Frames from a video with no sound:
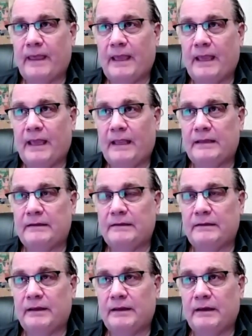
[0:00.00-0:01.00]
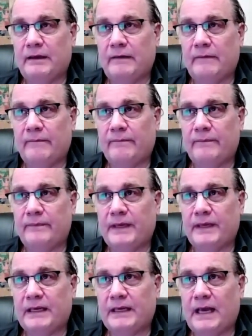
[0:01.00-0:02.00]
and the um,
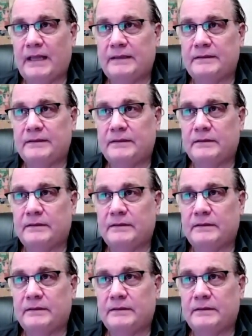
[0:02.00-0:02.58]
the gut